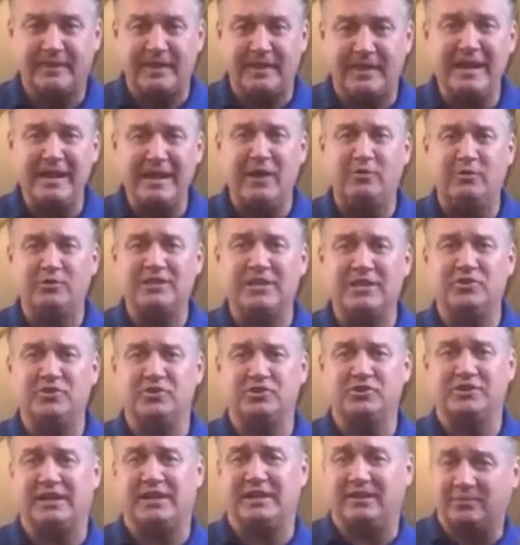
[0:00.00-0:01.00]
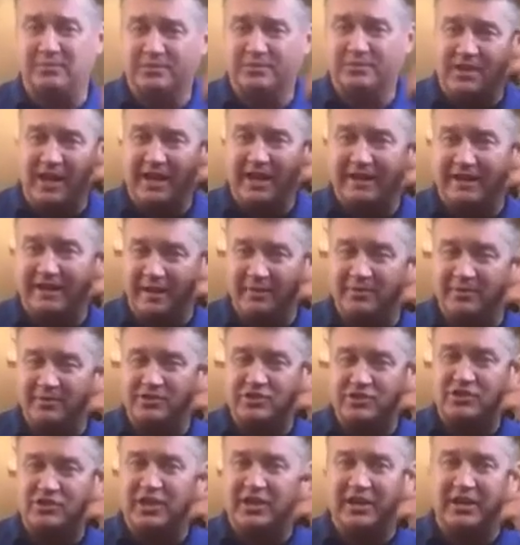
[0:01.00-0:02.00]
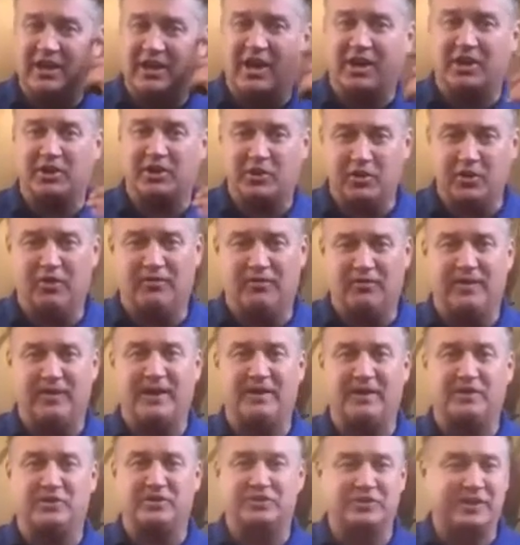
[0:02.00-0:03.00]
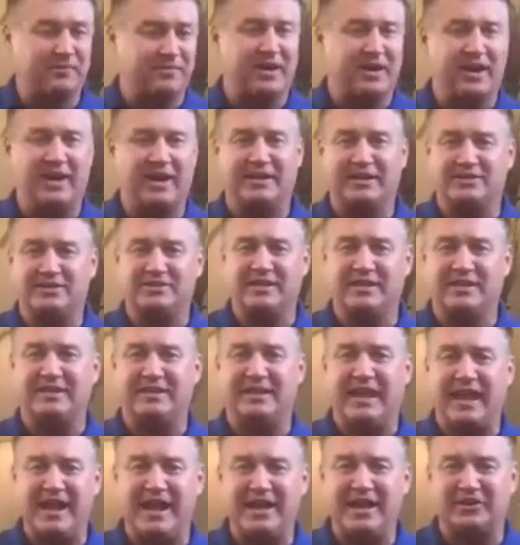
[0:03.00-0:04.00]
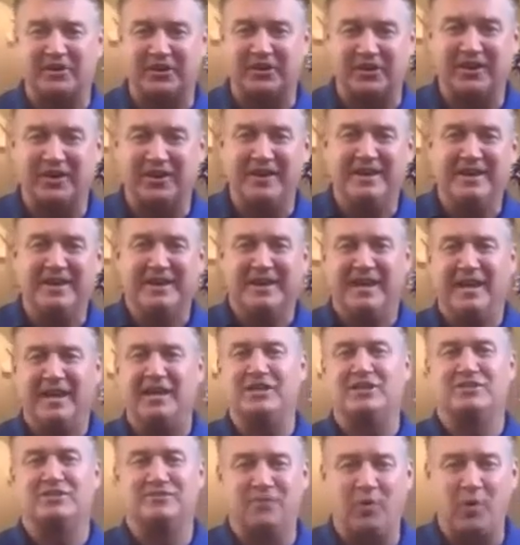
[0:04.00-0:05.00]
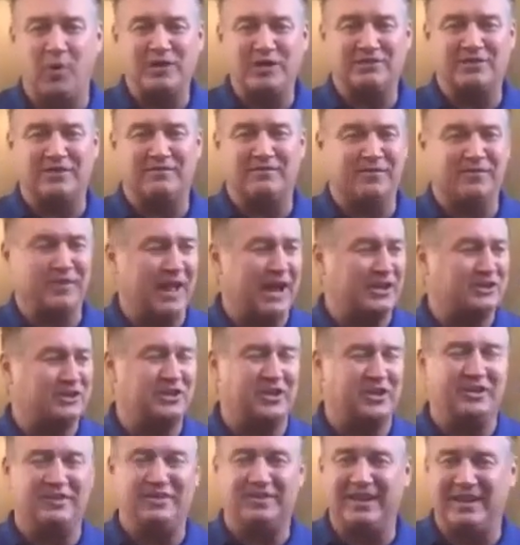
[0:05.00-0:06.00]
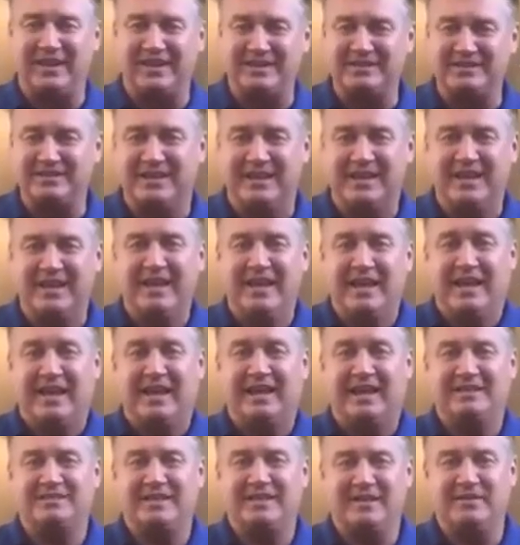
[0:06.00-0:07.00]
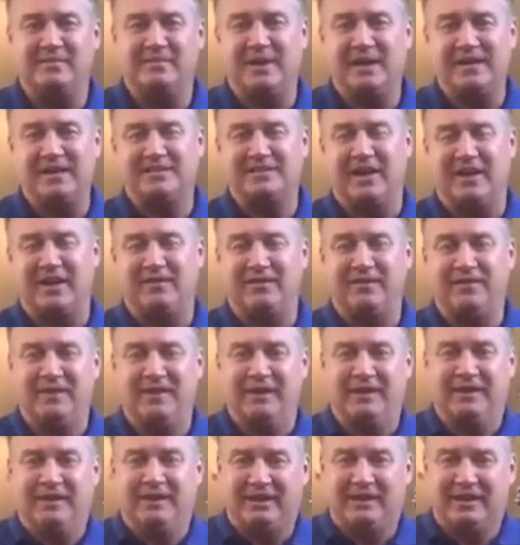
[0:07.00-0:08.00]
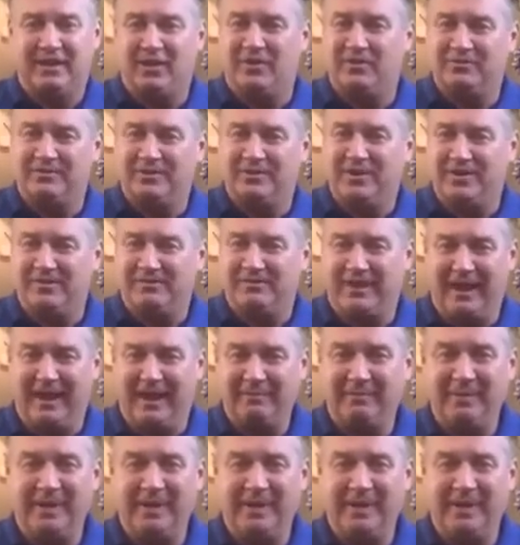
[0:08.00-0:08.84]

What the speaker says: Now, it was interesting. It was like I was cheating on a girlfriend or something. I could see the anger in his voice inflection and things. And I said to myself, you know, no, I